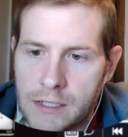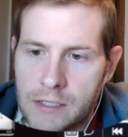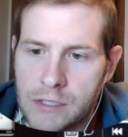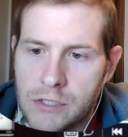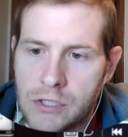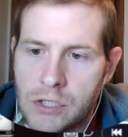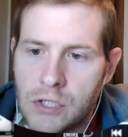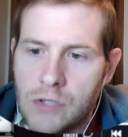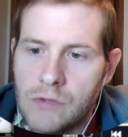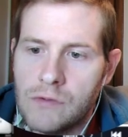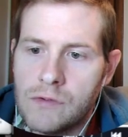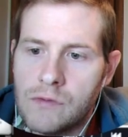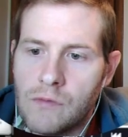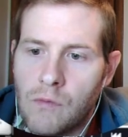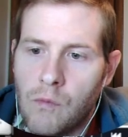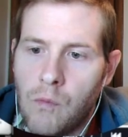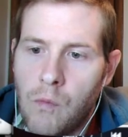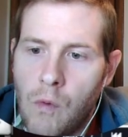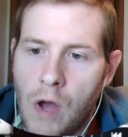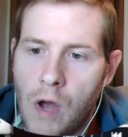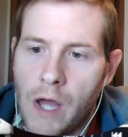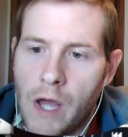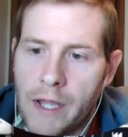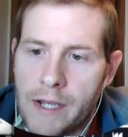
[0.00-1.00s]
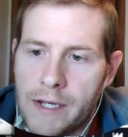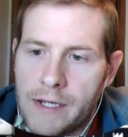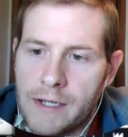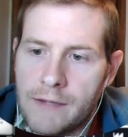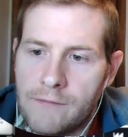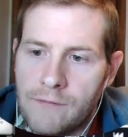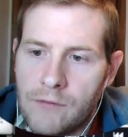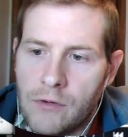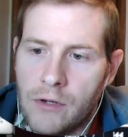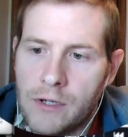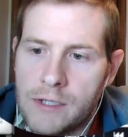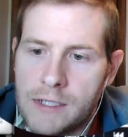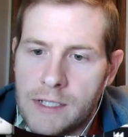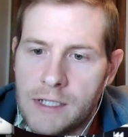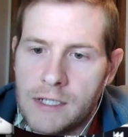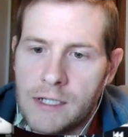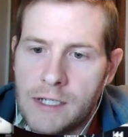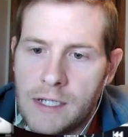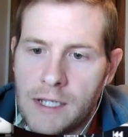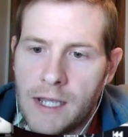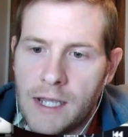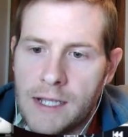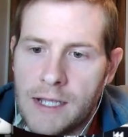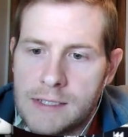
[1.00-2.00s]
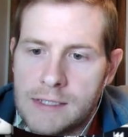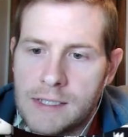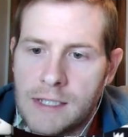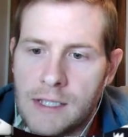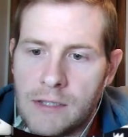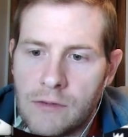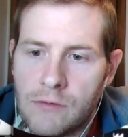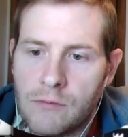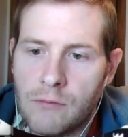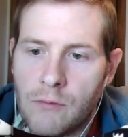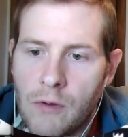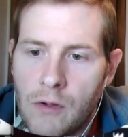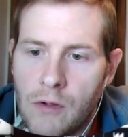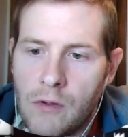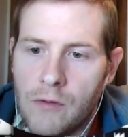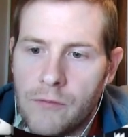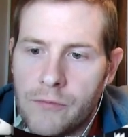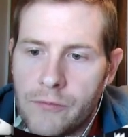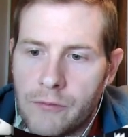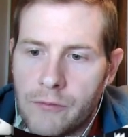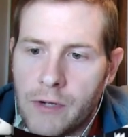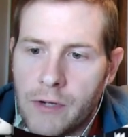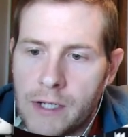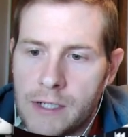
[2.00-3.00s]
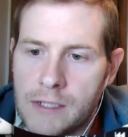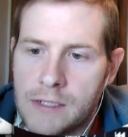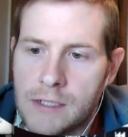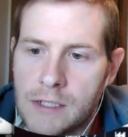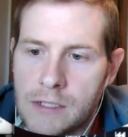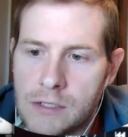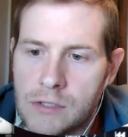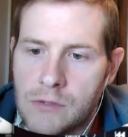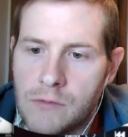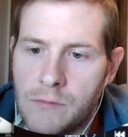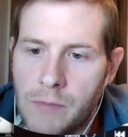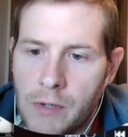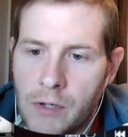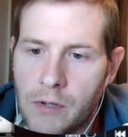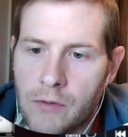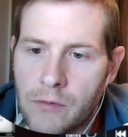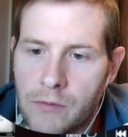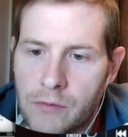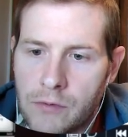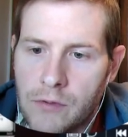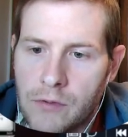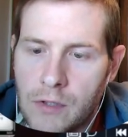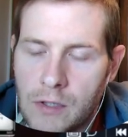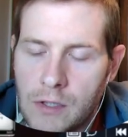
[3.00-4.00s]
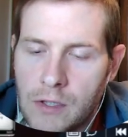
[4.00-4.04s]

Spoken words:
choose 1. If your identity has the Enthralled trait, do both.